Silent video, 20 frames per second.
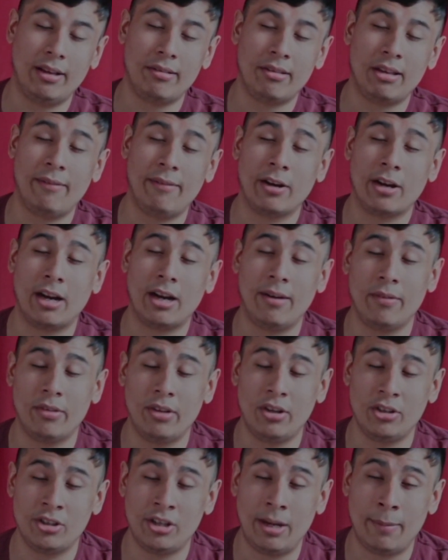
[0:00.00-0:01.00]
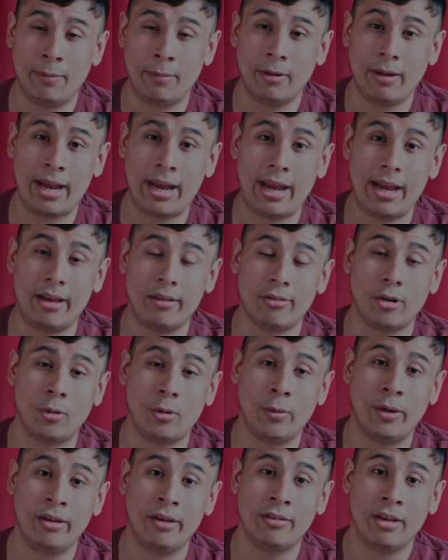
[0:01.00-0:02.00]
Let's have a conversation down below, as
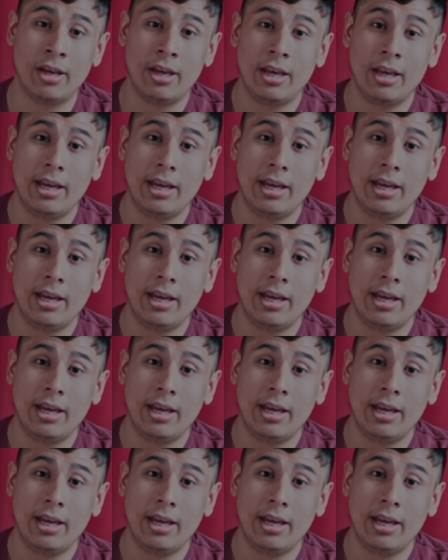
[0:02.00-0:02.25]
always.